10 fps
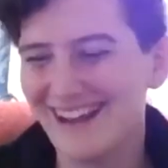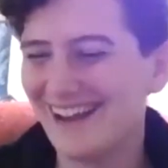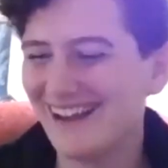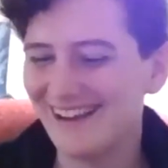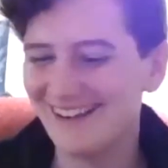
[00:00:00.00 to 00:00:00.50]

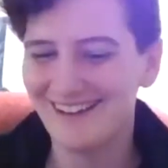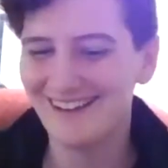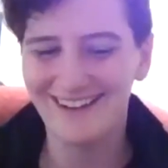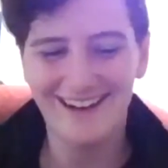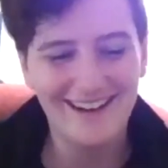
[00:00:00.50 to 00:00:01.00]

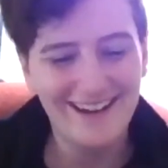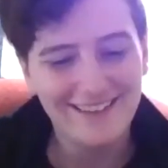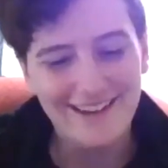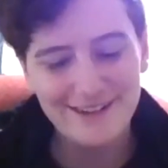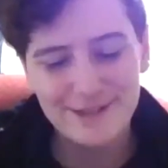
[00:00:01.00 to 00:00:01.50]
and I
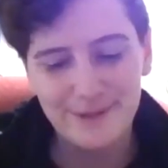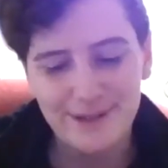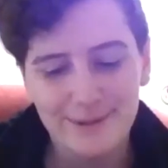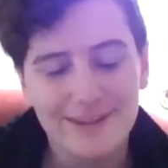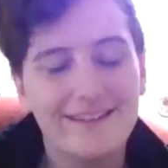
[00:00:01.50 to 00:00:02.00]
like to
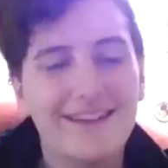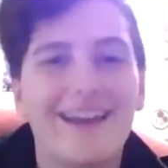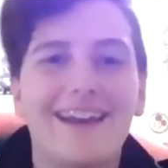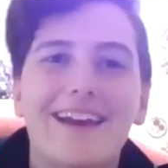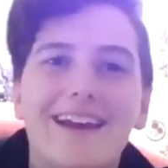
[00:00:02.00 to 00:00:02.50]
work with
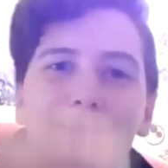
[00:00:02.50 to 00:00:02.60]
clay and